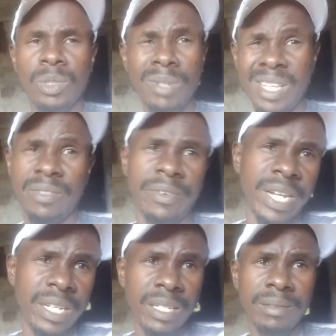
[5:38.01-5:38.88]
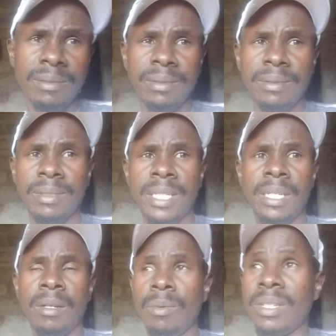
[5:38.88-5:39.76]
today is Friday,
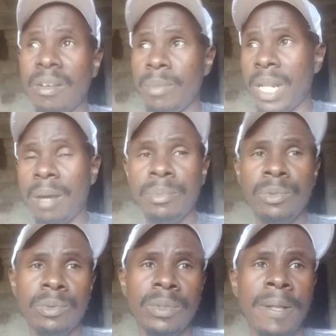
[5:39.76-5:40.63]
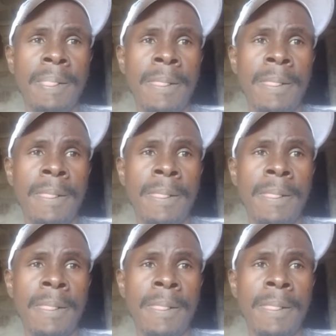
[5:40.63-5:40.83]
what I've been up to.